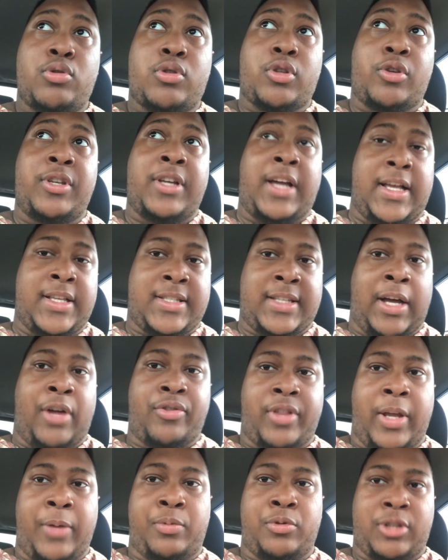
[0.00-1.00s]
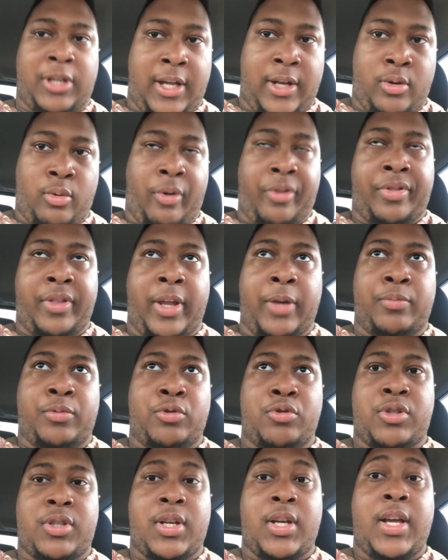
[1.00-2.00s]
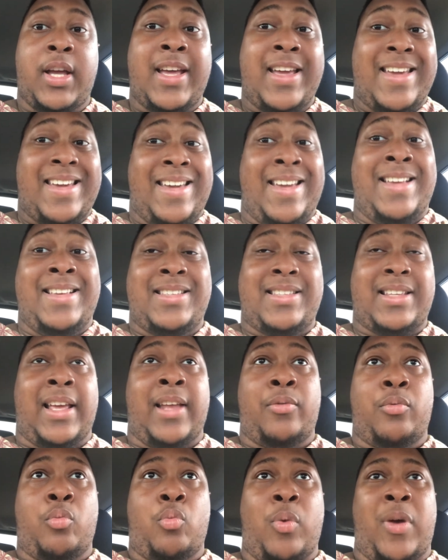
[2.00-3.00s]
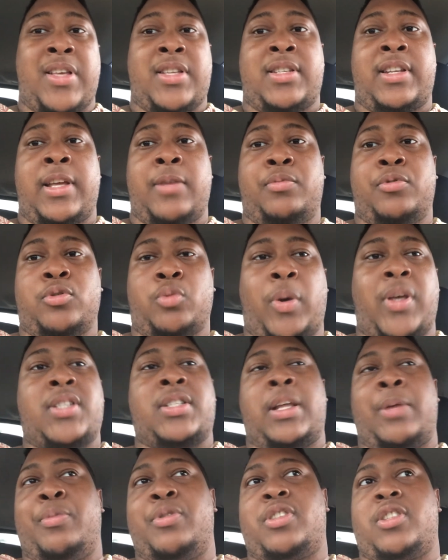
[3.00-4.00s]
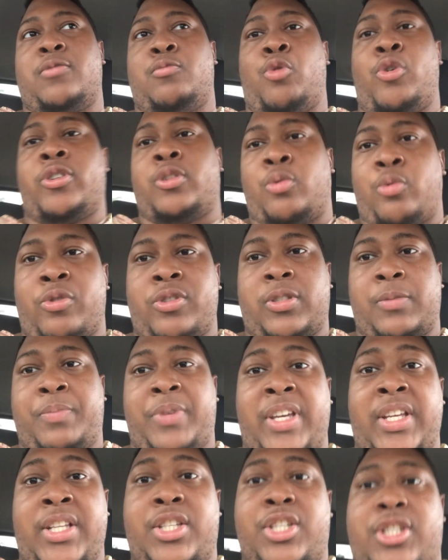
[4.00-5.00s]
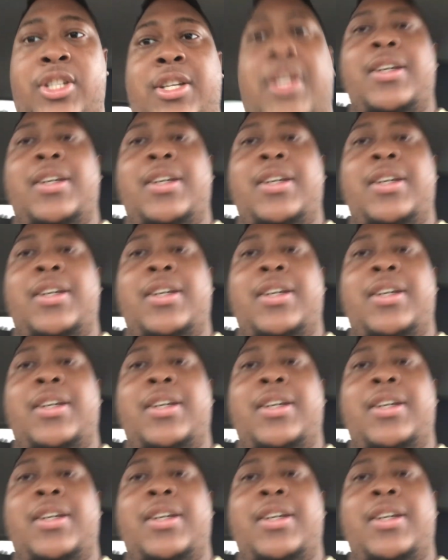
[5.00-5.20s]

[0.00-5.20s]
So you got South Naples, you got North Naples, East and West Naples. West Naples is more towards the beach.